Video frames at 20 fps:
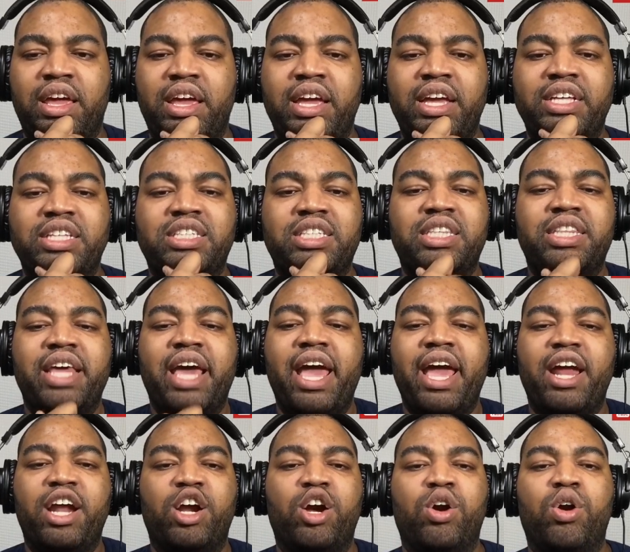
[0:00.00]
He's
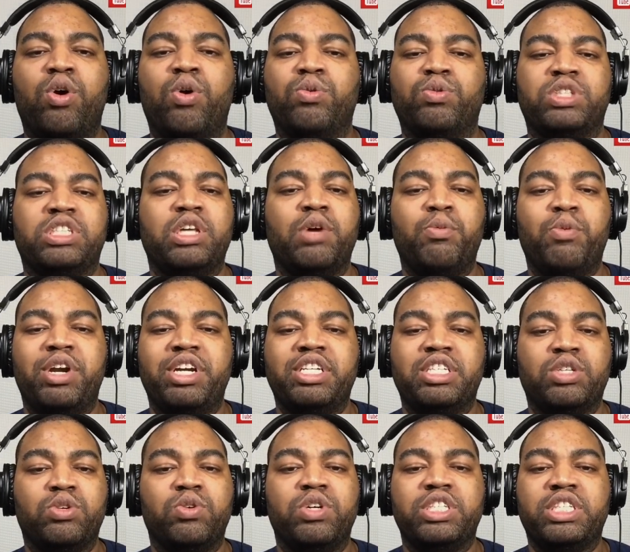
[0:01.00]
there. Oh, someone
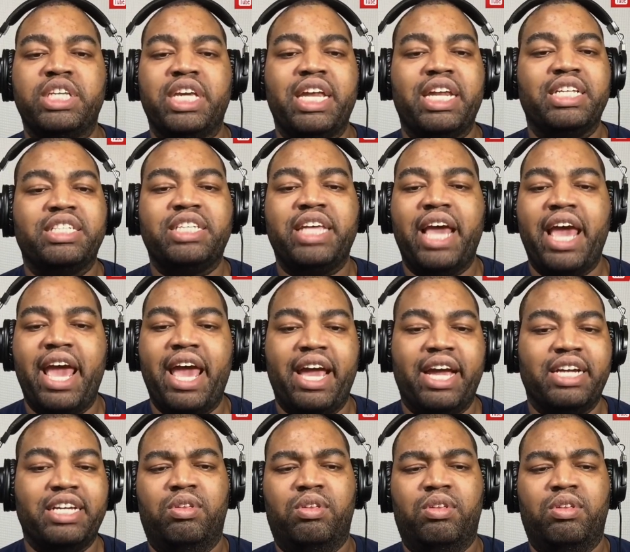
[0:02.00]
is going to get
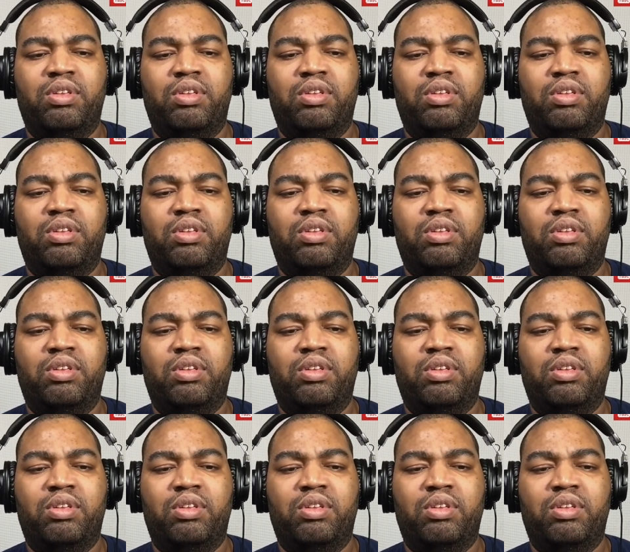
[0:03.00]
attacked.